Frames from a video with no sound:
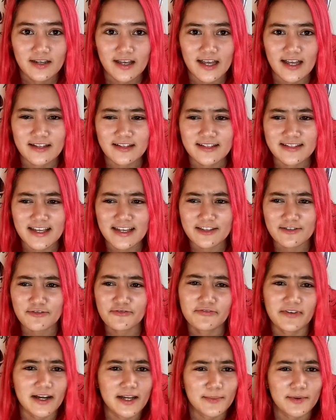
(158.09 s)
And it's like so
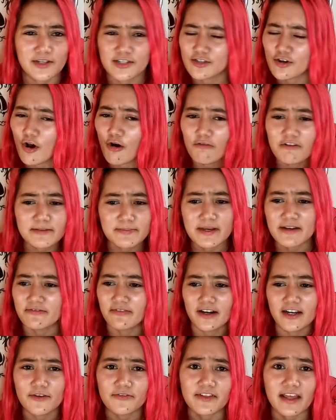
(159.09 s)
funny because they always make
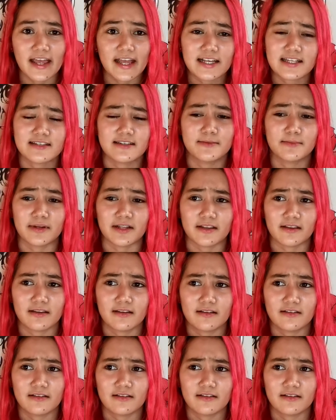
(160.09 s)
fun of the accent, but